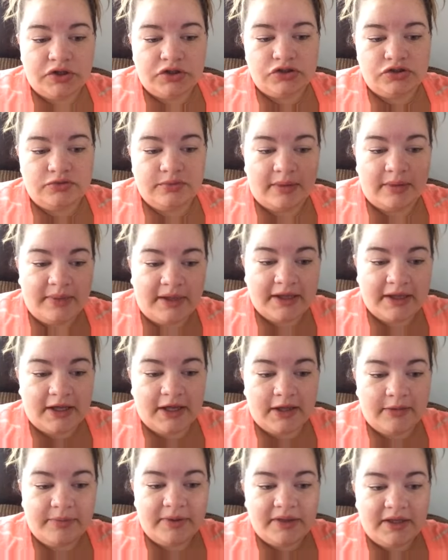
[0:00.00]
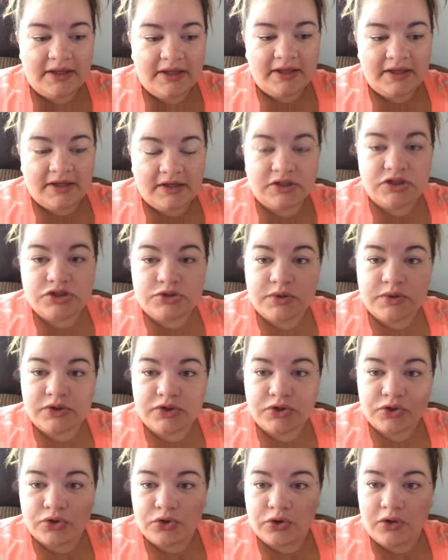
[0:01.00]
do my makeup and do a
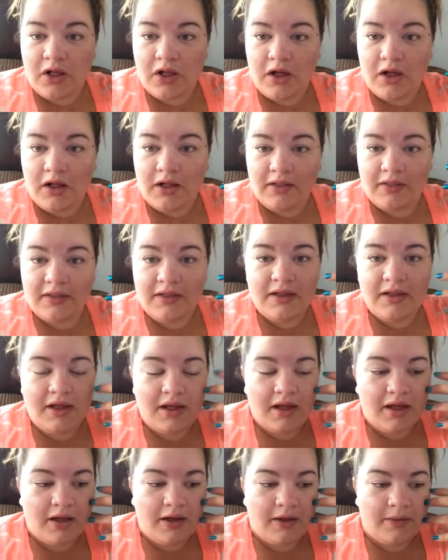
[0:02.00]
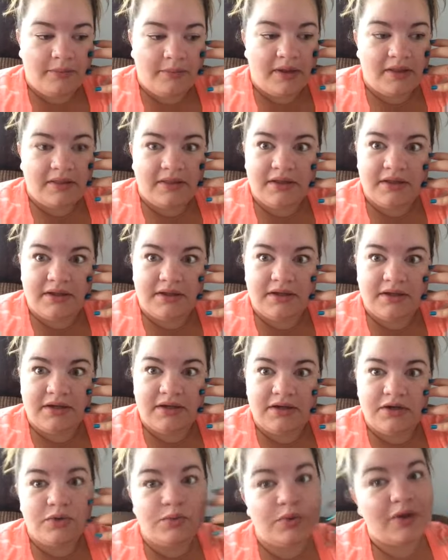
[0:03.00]
urinal haul, um, and
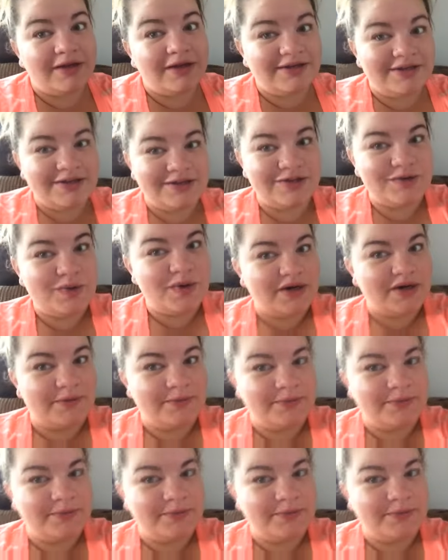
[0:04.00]
then we'll head to the store.